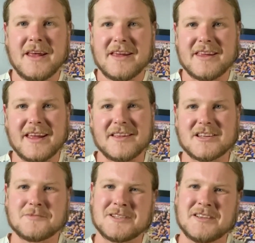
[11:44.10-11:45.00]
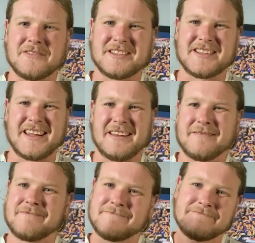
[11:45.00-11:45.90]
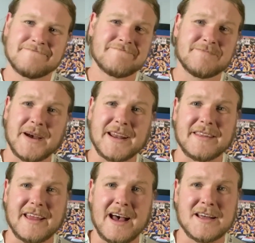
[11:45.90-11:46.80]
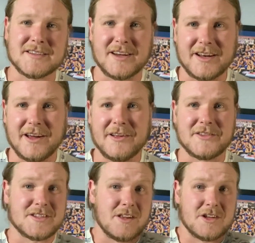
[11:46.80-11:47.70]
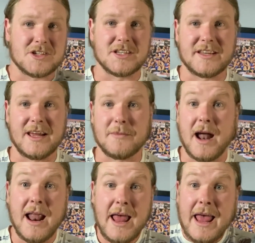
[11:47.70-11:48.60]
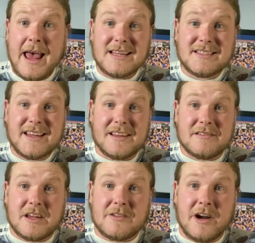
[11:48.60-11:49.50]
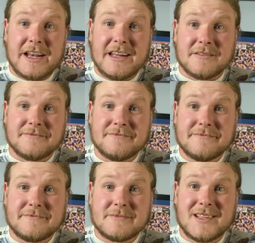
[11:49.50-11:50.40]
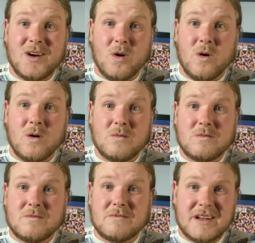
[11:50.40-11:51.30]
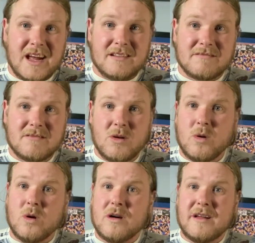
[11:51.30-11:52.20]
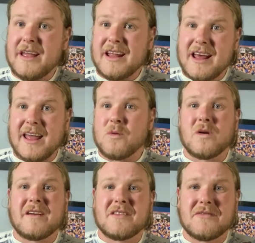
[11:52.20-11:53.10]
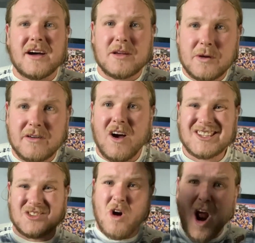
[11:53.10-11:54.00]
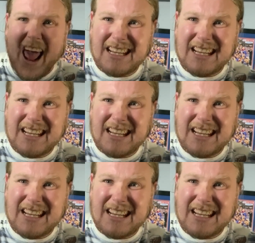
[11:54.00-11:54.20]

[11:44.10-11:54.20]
Get those specifics in. Pain in the ass, I know, there's a lot of shit there, but as I said, you can write nil, or none, or NA, whatever the fuck you want to write, just write it.